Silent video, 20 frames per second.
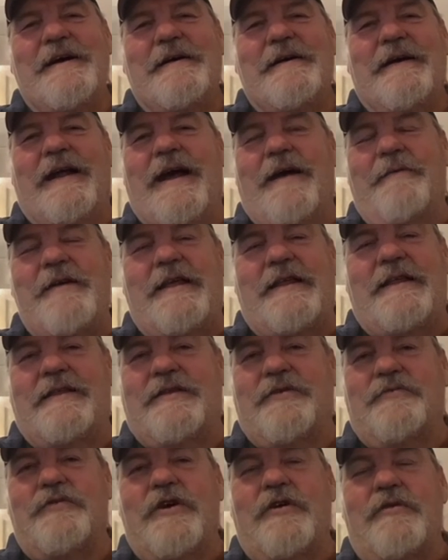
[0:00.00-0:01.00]
and I mean,
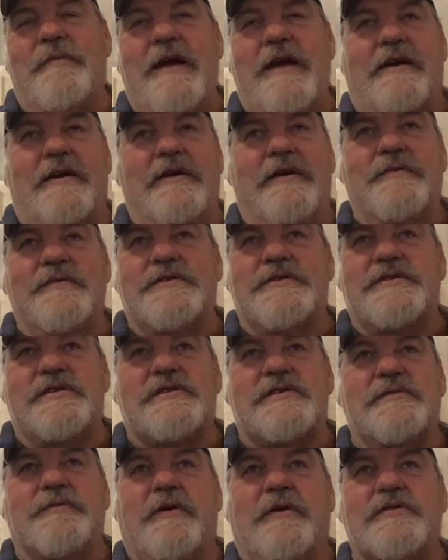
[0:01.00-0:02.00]
the Widowmaker was
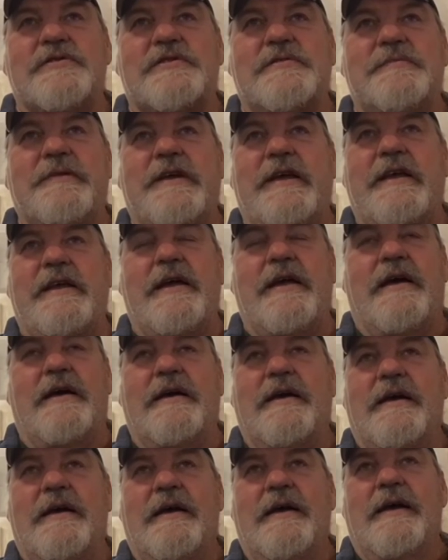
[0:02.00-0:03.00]
just supposed to be. Uh,
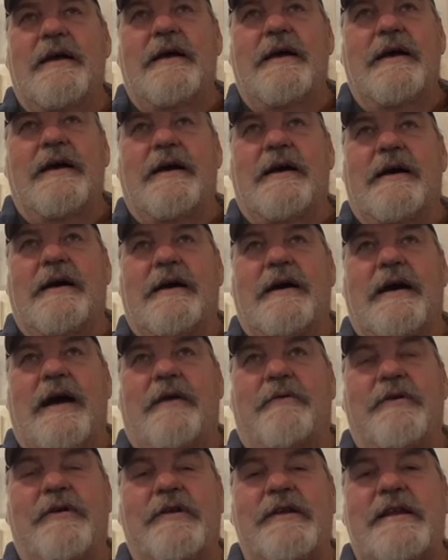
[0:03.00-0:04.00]
uh, I
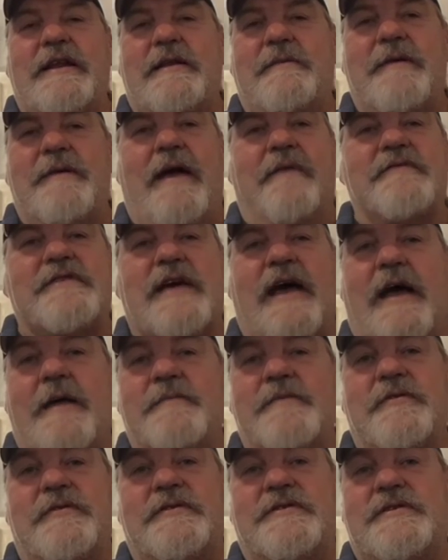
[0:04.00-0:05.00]
really didn't have
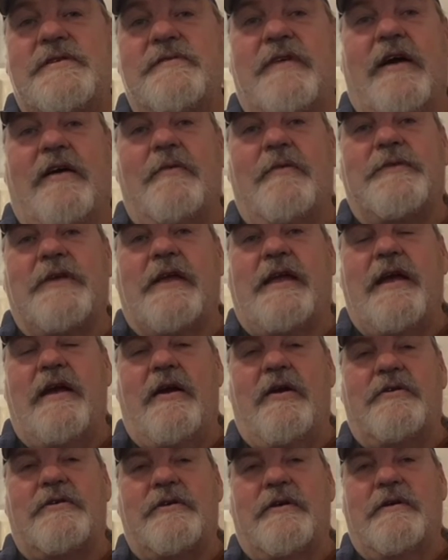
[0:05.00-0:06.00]
time to develop the
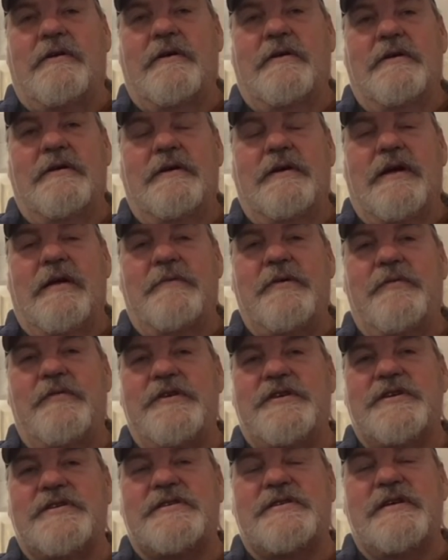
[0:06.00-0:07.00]
character. Mm. I mean,
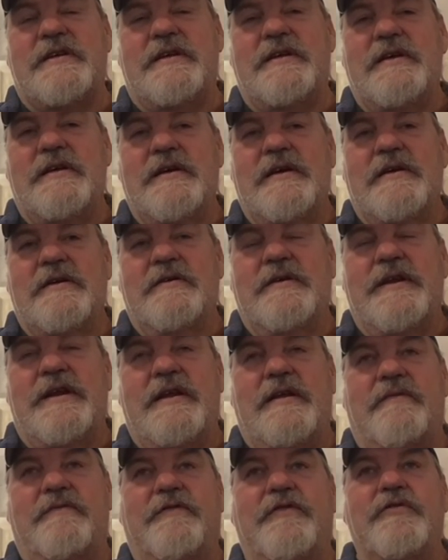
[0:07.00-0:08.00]
we just did we
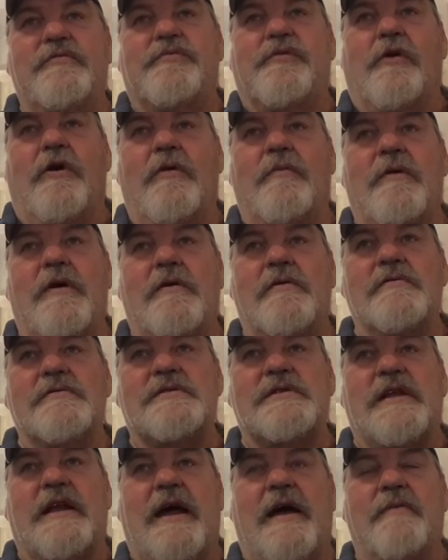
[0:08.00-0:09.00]
did a few
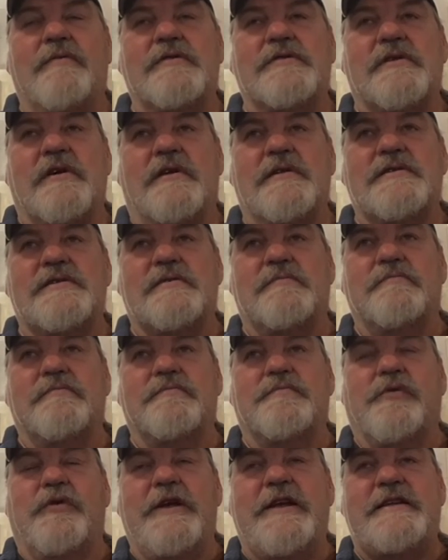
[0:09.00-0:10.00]
promos, and I was on some
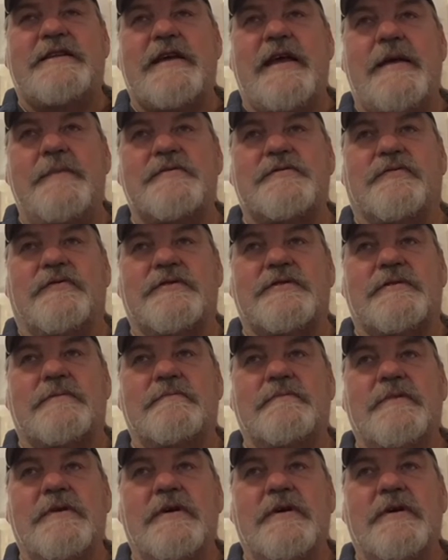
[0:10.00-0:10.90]
pre tapes for some